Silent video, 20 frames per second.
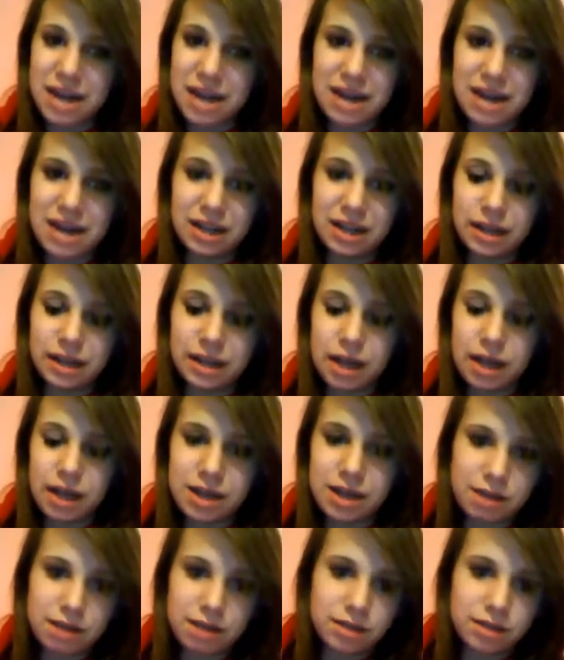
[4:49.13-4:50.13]
I didn't like that.
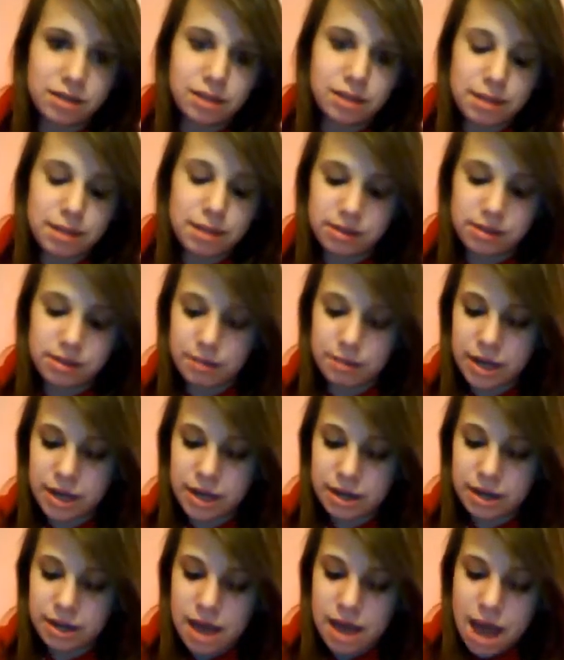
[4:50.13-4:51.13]
Yeah, you can see the pencil in my
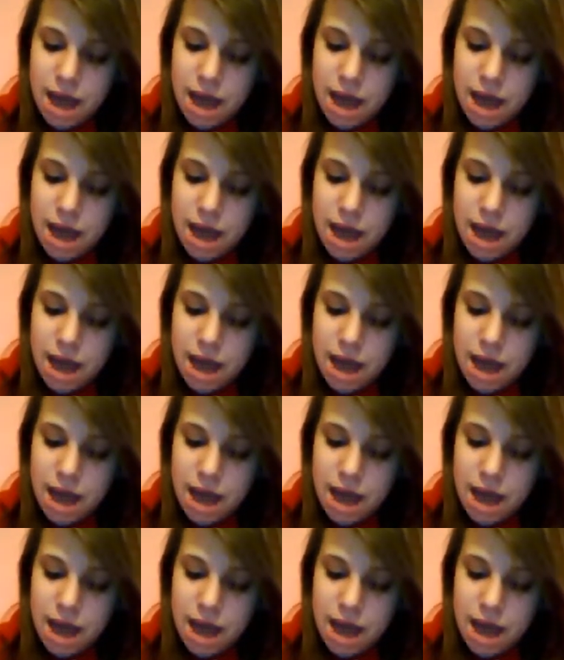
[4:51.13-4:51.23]
hand.